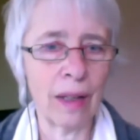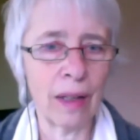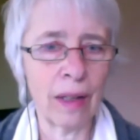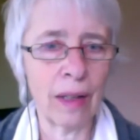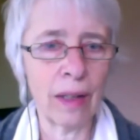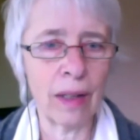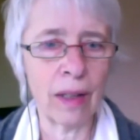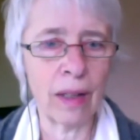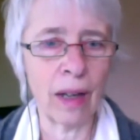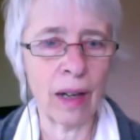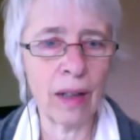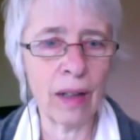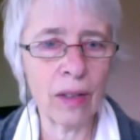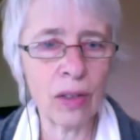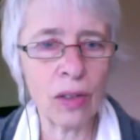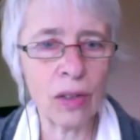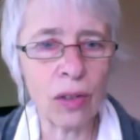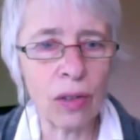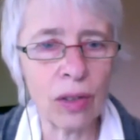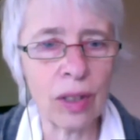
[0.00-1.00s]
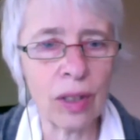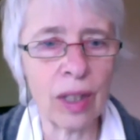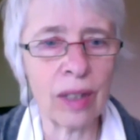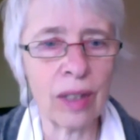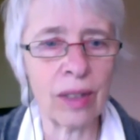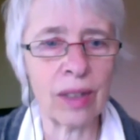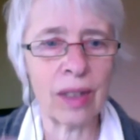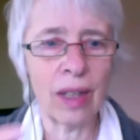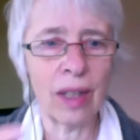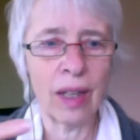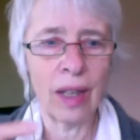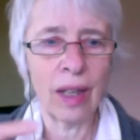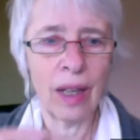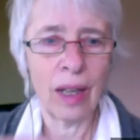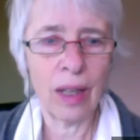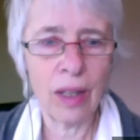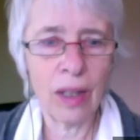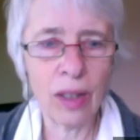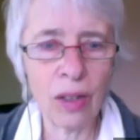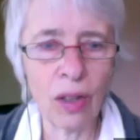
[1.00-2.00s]
Yeah. So that's,
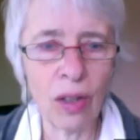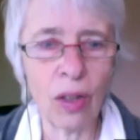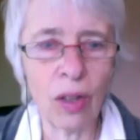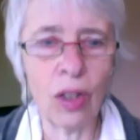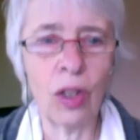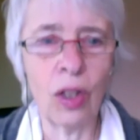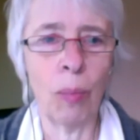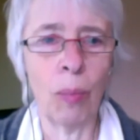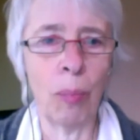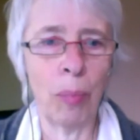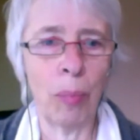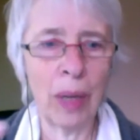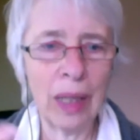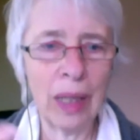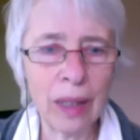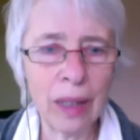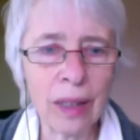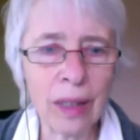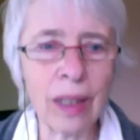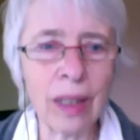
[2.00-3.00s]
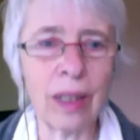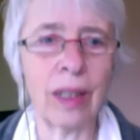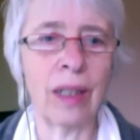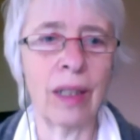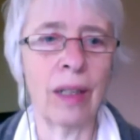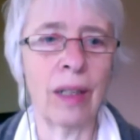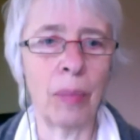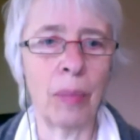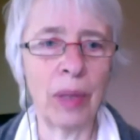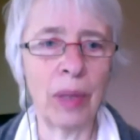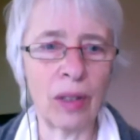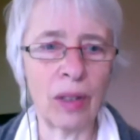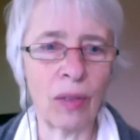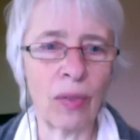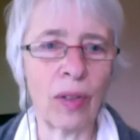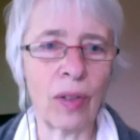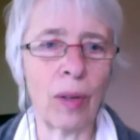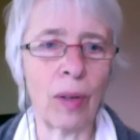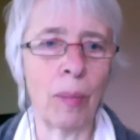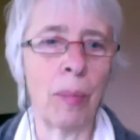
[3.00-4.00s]
you build in a bit
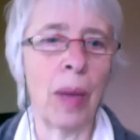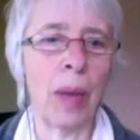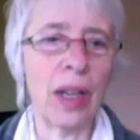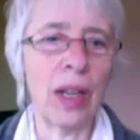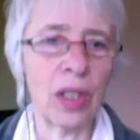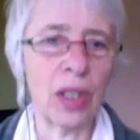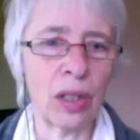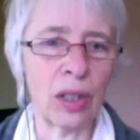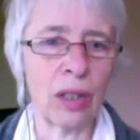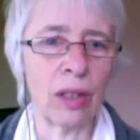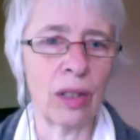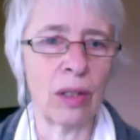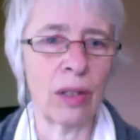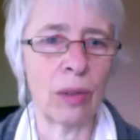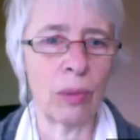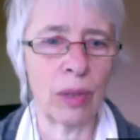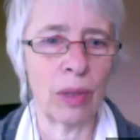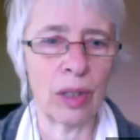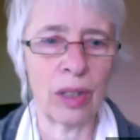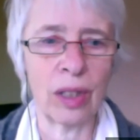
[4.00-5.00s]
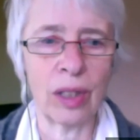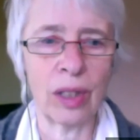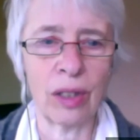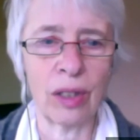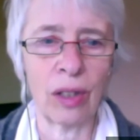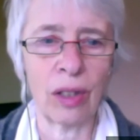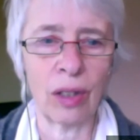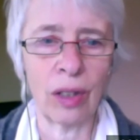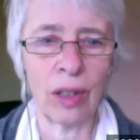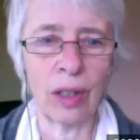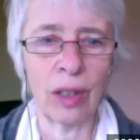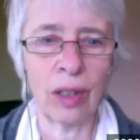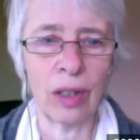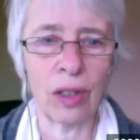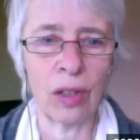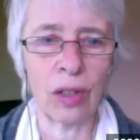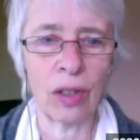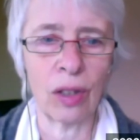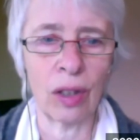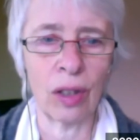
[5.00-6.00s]
of compassion towards
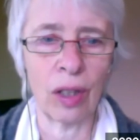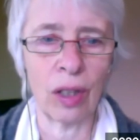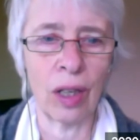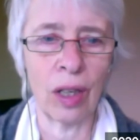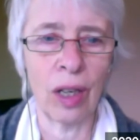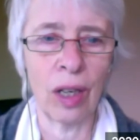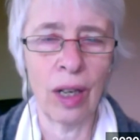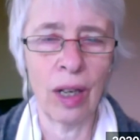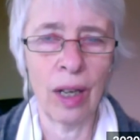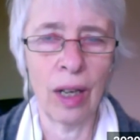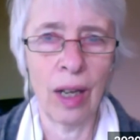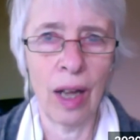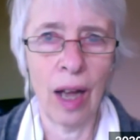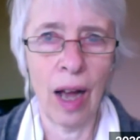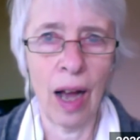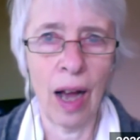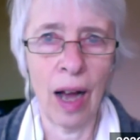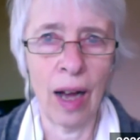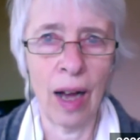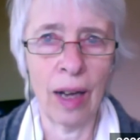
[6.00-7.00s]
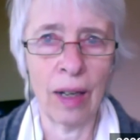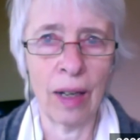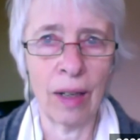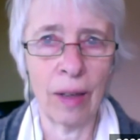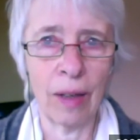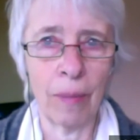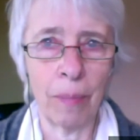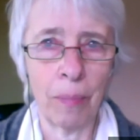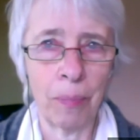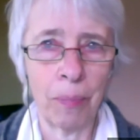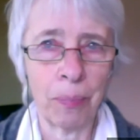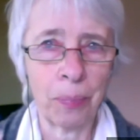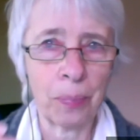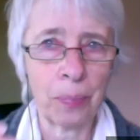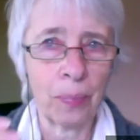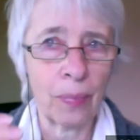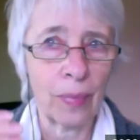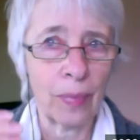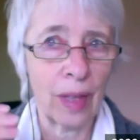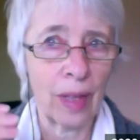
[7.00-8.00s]
each other. And yeah.
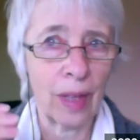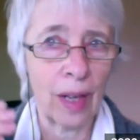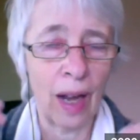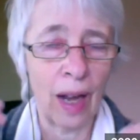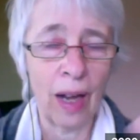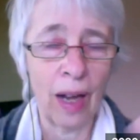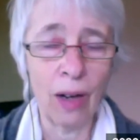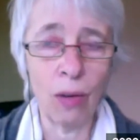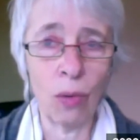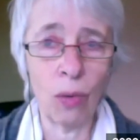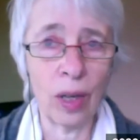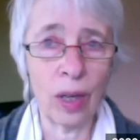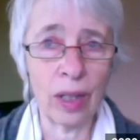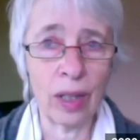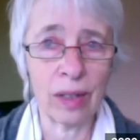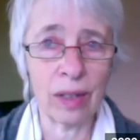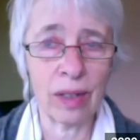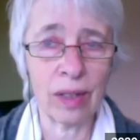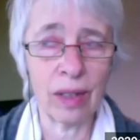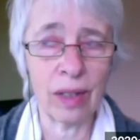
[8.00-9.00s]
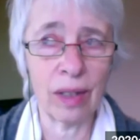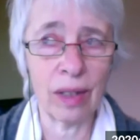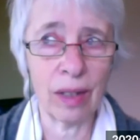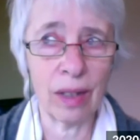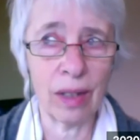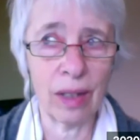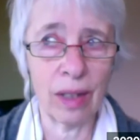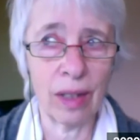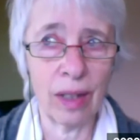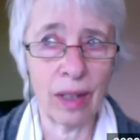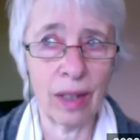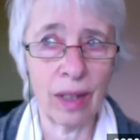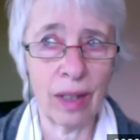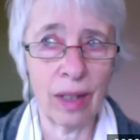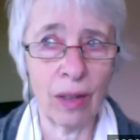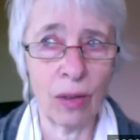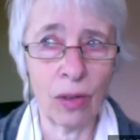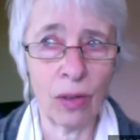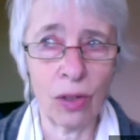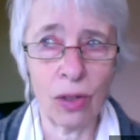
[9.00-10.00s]
I always
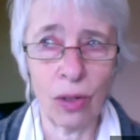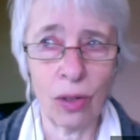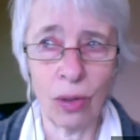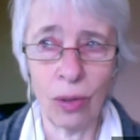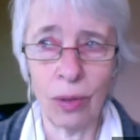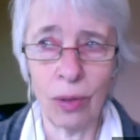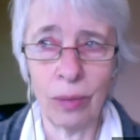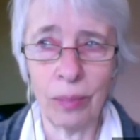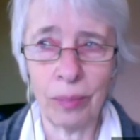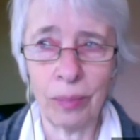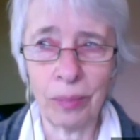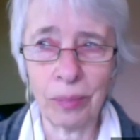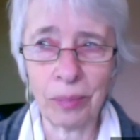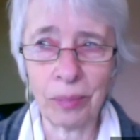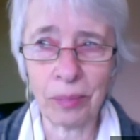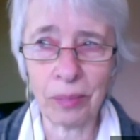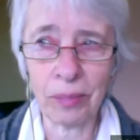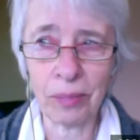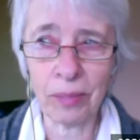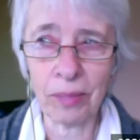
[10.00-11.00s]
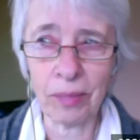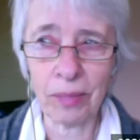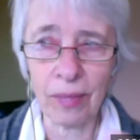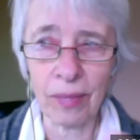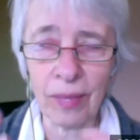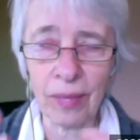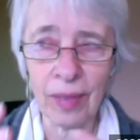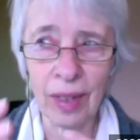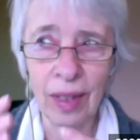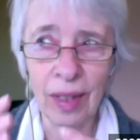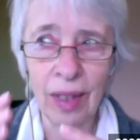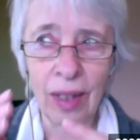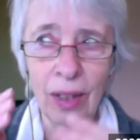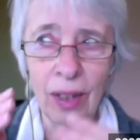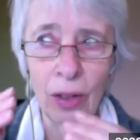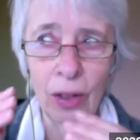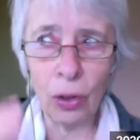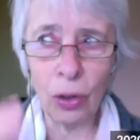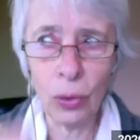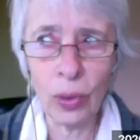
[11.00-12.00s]
also
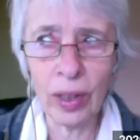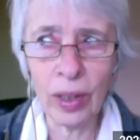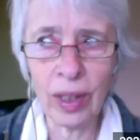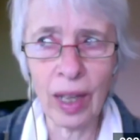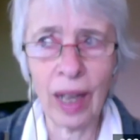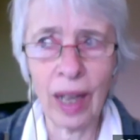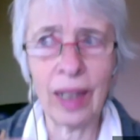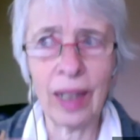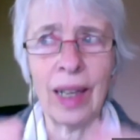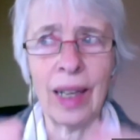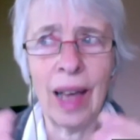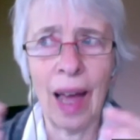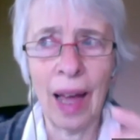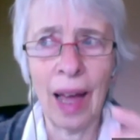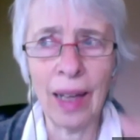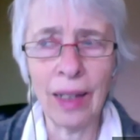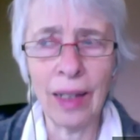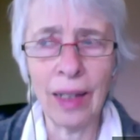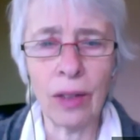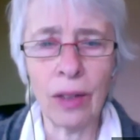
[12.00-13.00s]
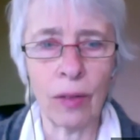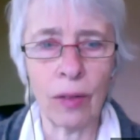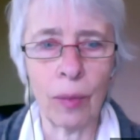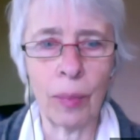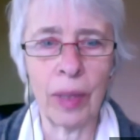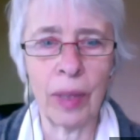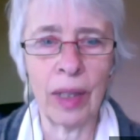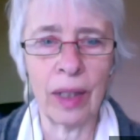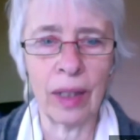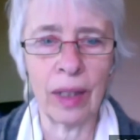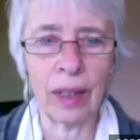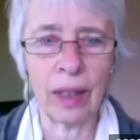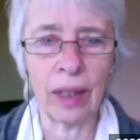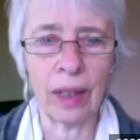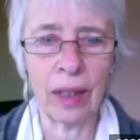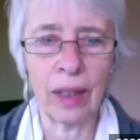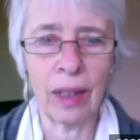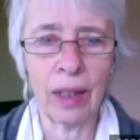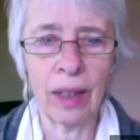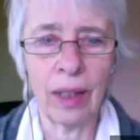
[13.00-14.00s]
do it at the end of a meeting,
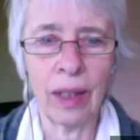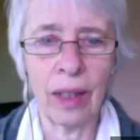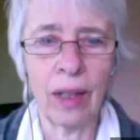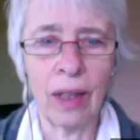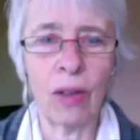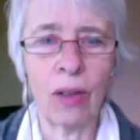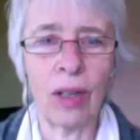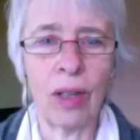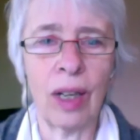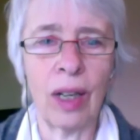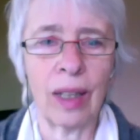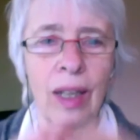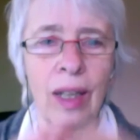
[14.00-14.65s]
but like